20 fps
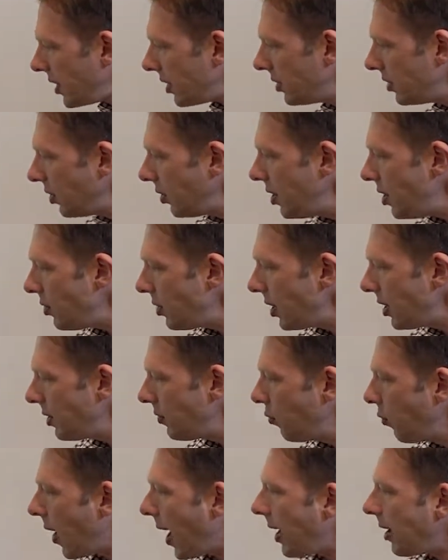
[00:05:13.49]
So you
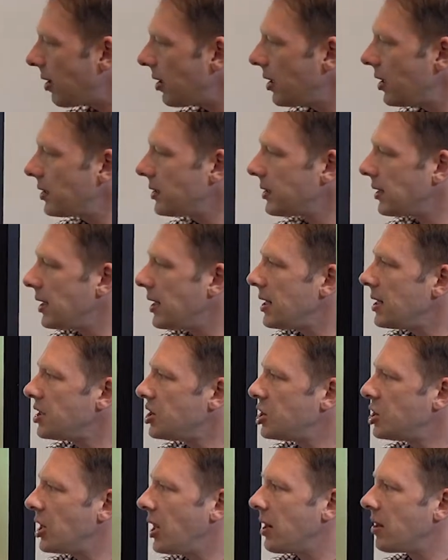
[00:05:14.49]
can wirelessly
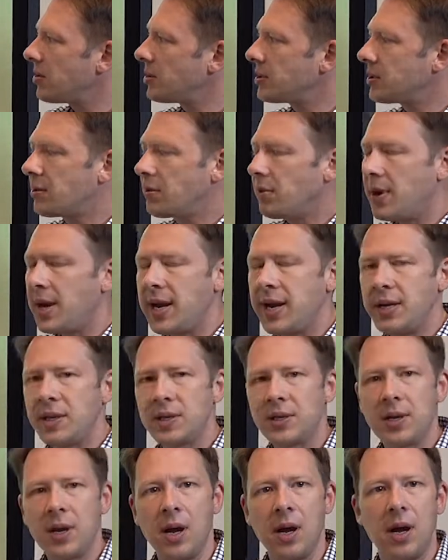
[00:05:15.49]
share
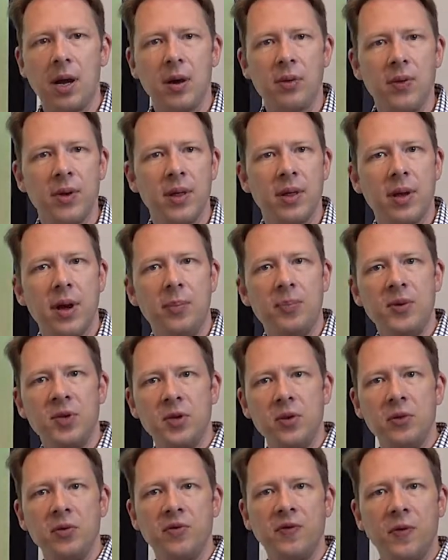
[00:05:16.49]
screens with up
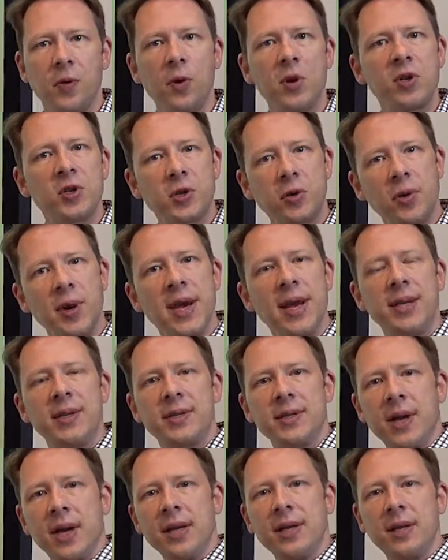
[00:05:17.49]
to 4
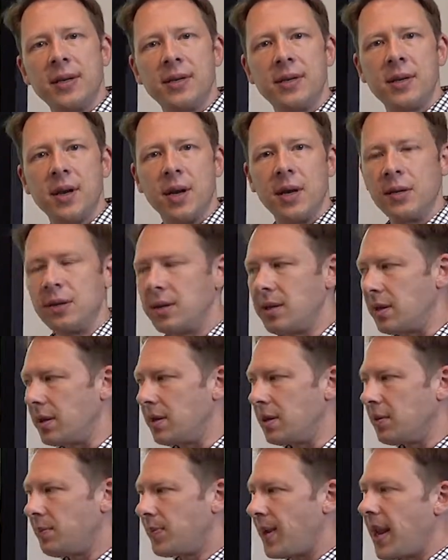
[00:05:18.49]
screens on
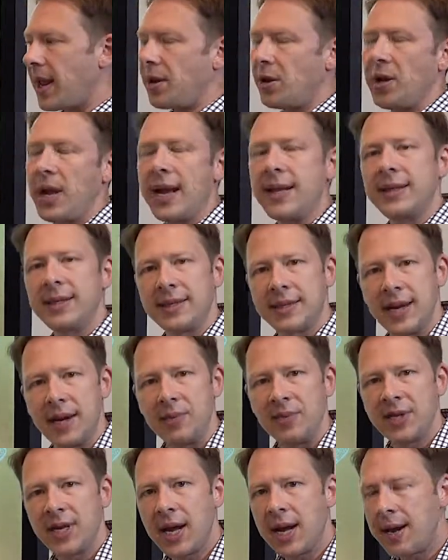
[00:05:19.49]
the panel at the
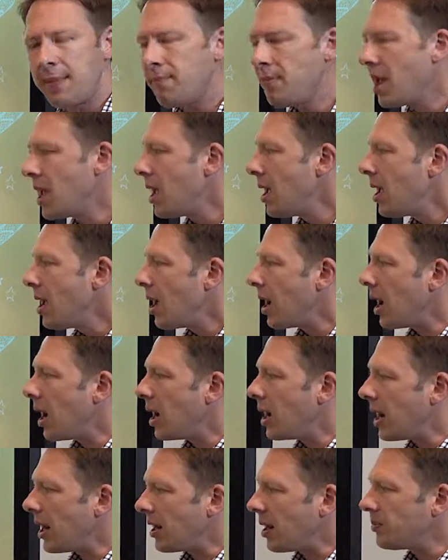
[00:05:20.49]
same time,
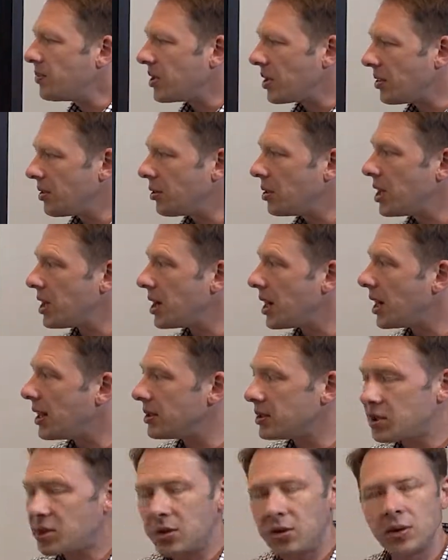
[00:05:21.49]
and up to
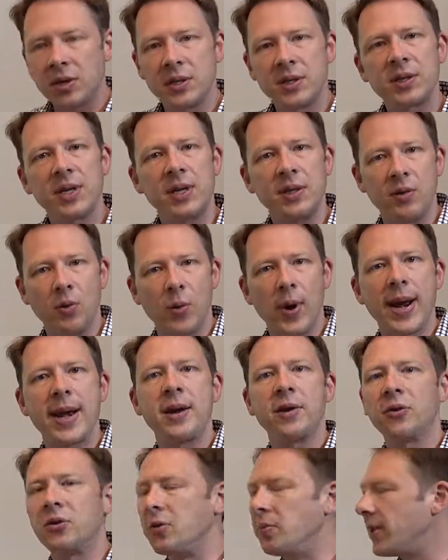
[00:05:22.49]
39 students in the
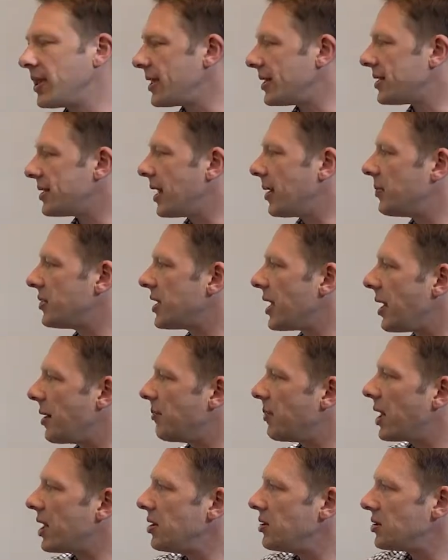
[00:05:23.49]
waiting room at the same
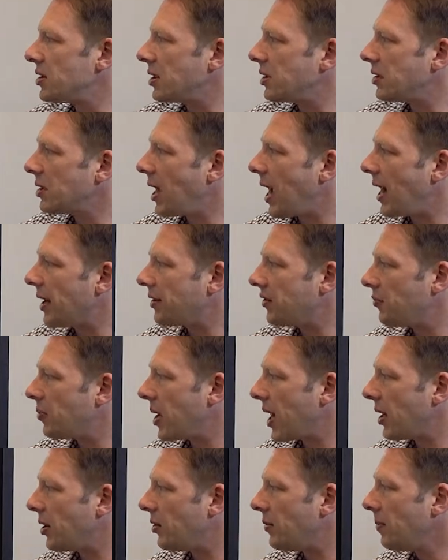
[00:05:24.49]
time by using
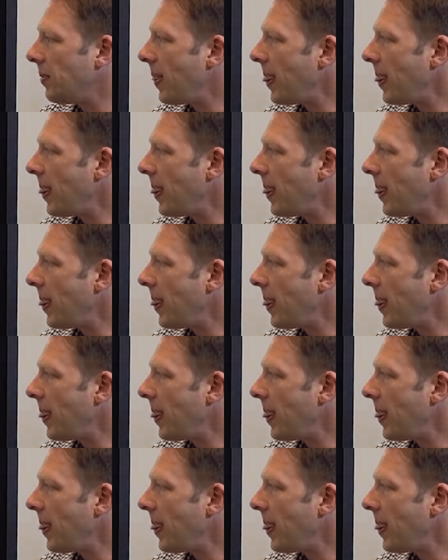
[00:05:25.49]
ActivPanel